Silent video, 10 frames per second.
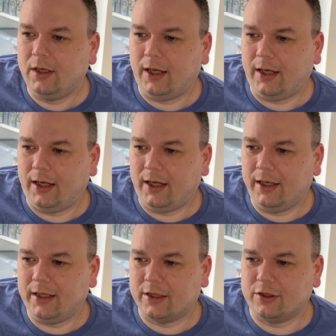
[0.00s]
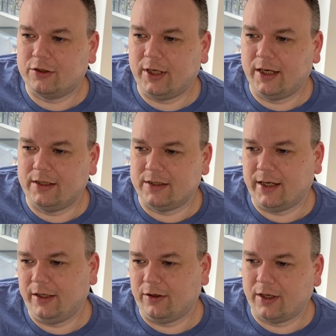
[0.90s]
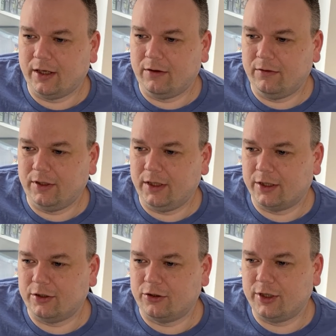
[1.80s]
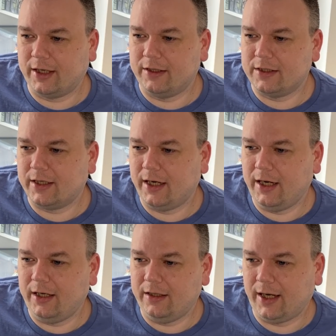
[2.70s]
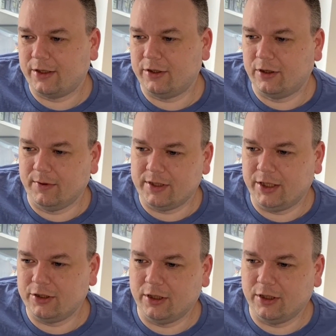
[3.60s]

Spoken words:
International tracked and signed on account, international tracked and signed, extra compensation.